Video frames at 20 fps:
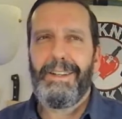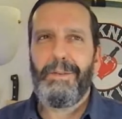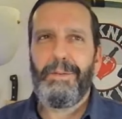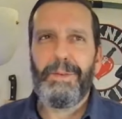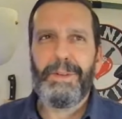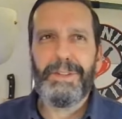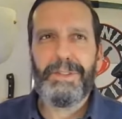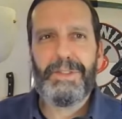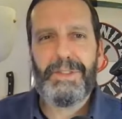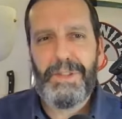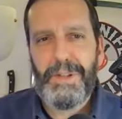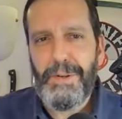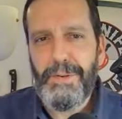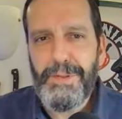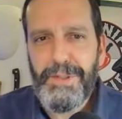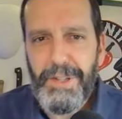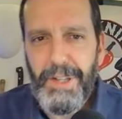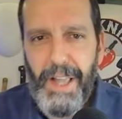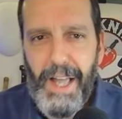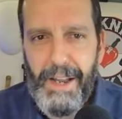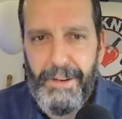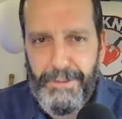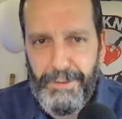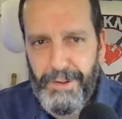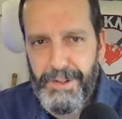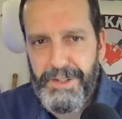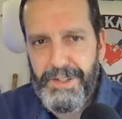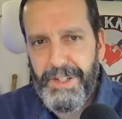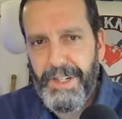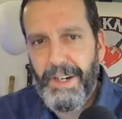it was two July
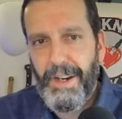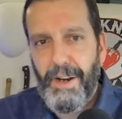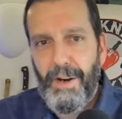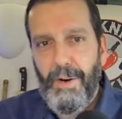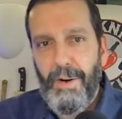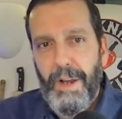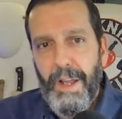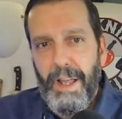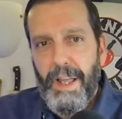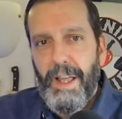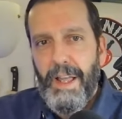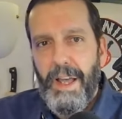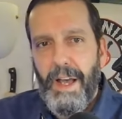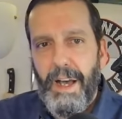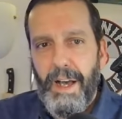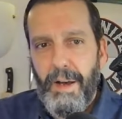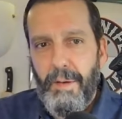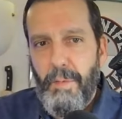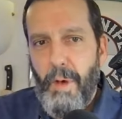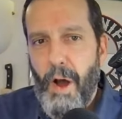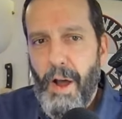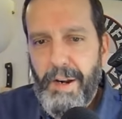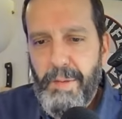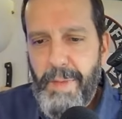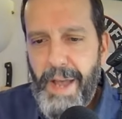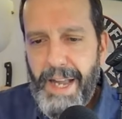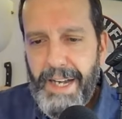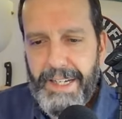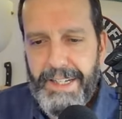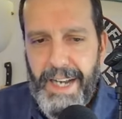1st ago. Um,
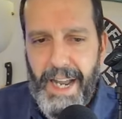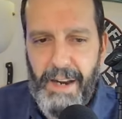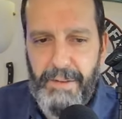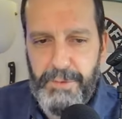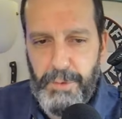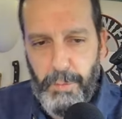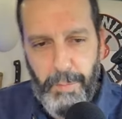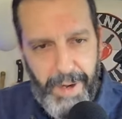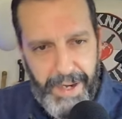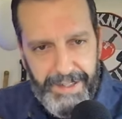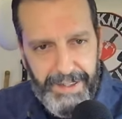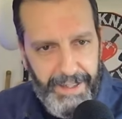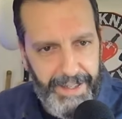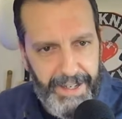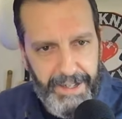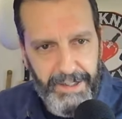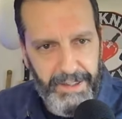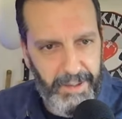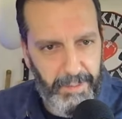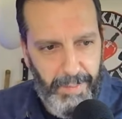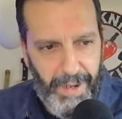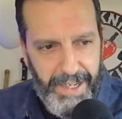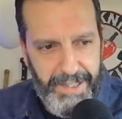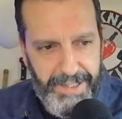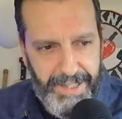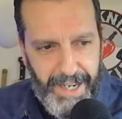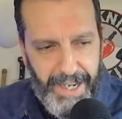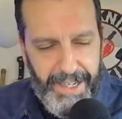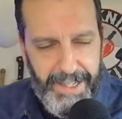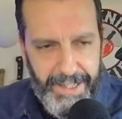automatic knives were made legal in my
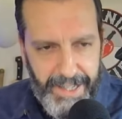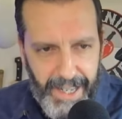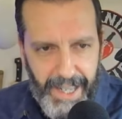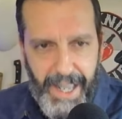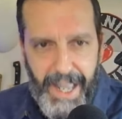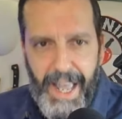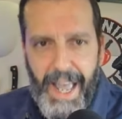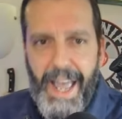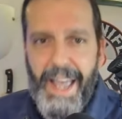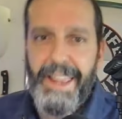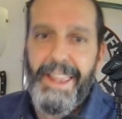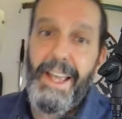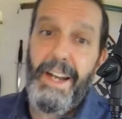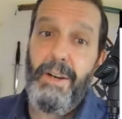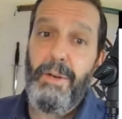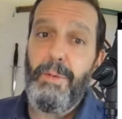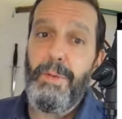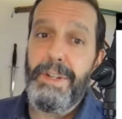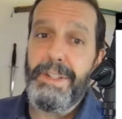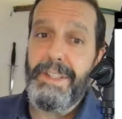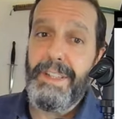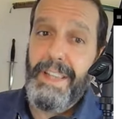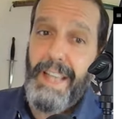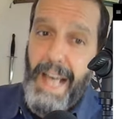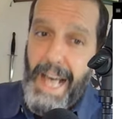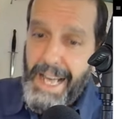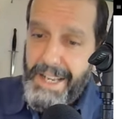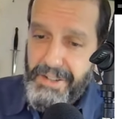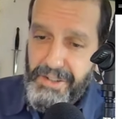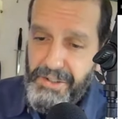state. And then it was
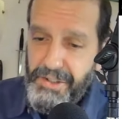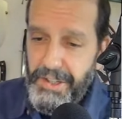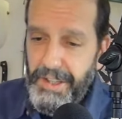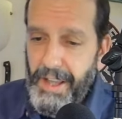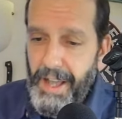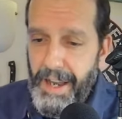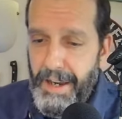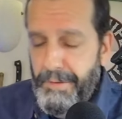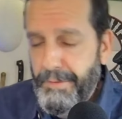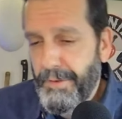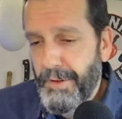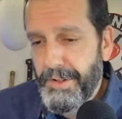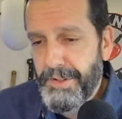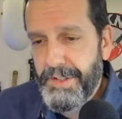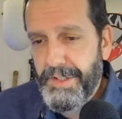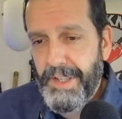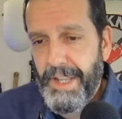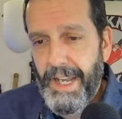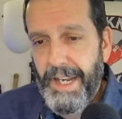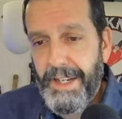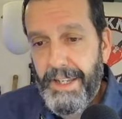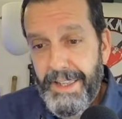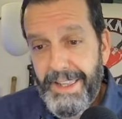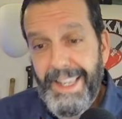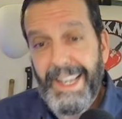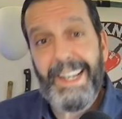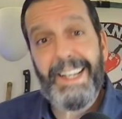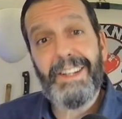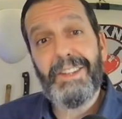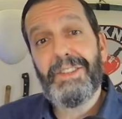last July 1st that
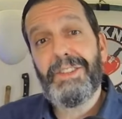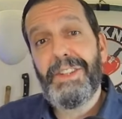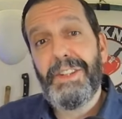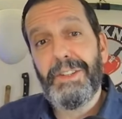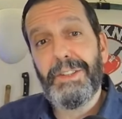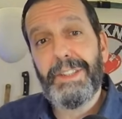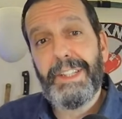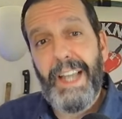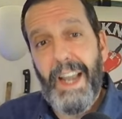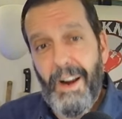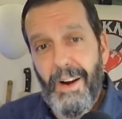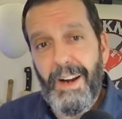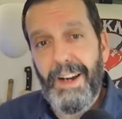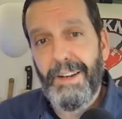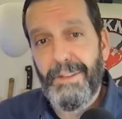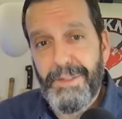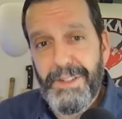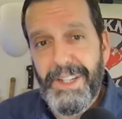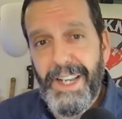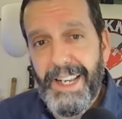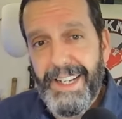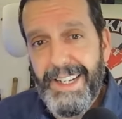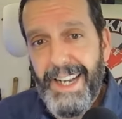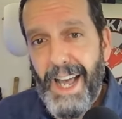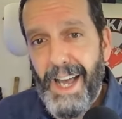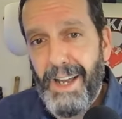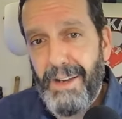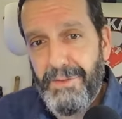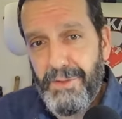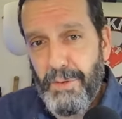the concealed carry of said
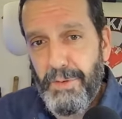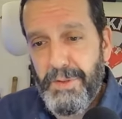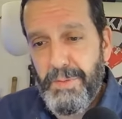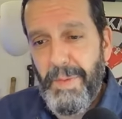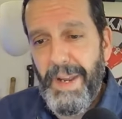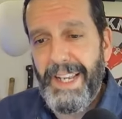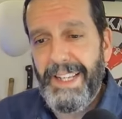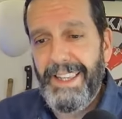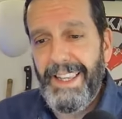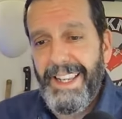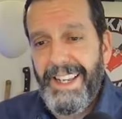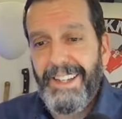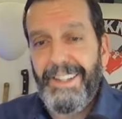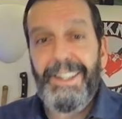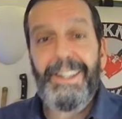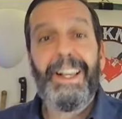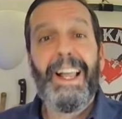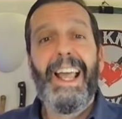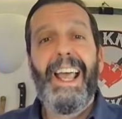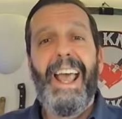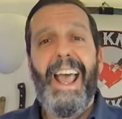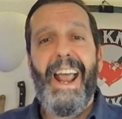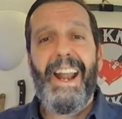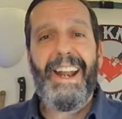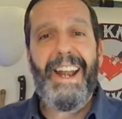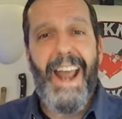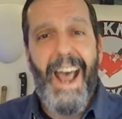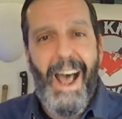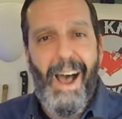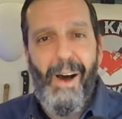knives was made legal.
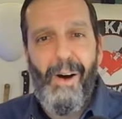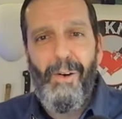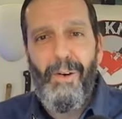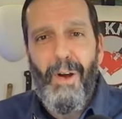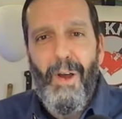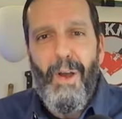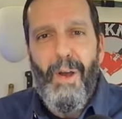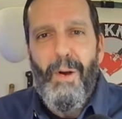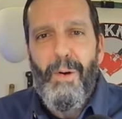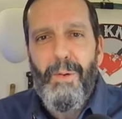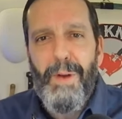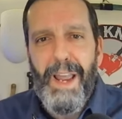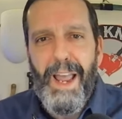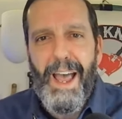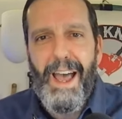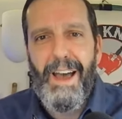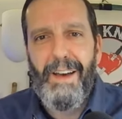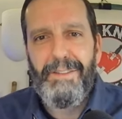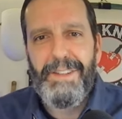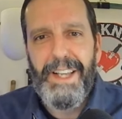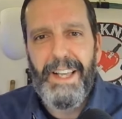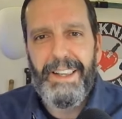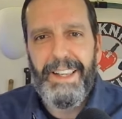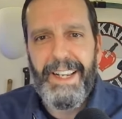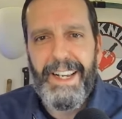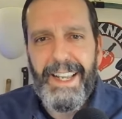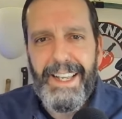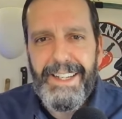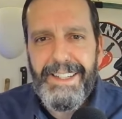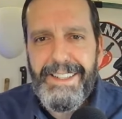And now we have
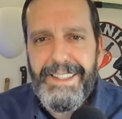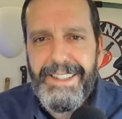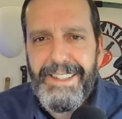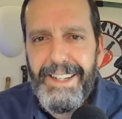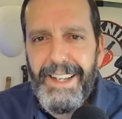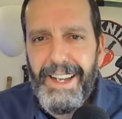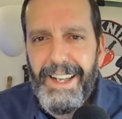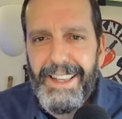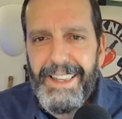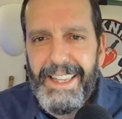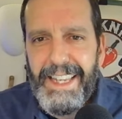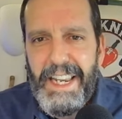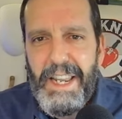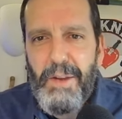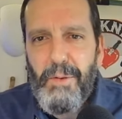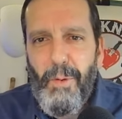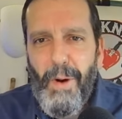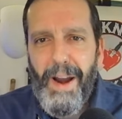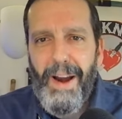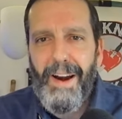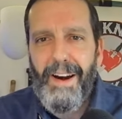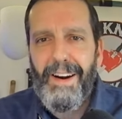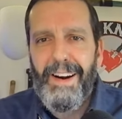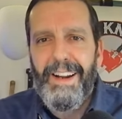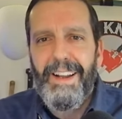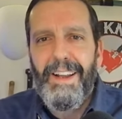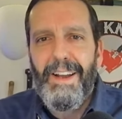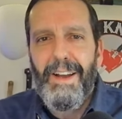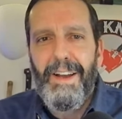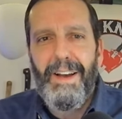Delegate uh, Lee Ware
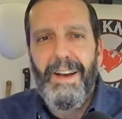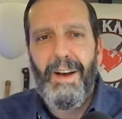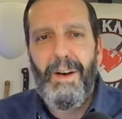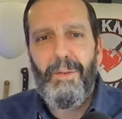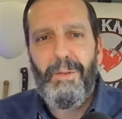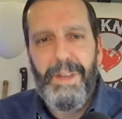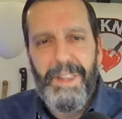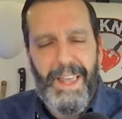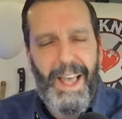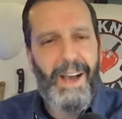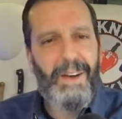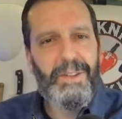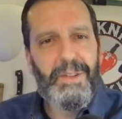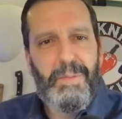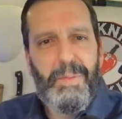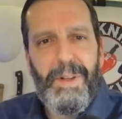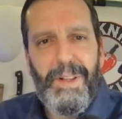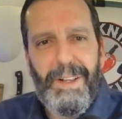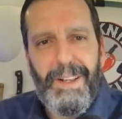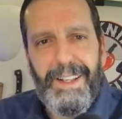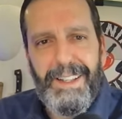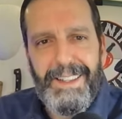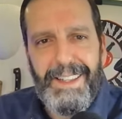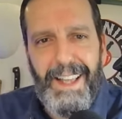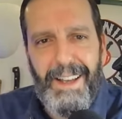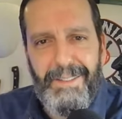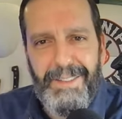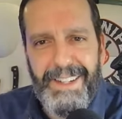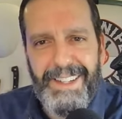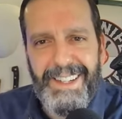uh, with House Bill
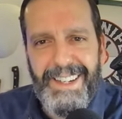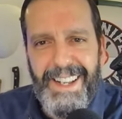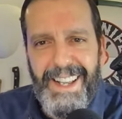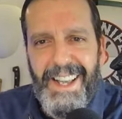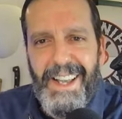11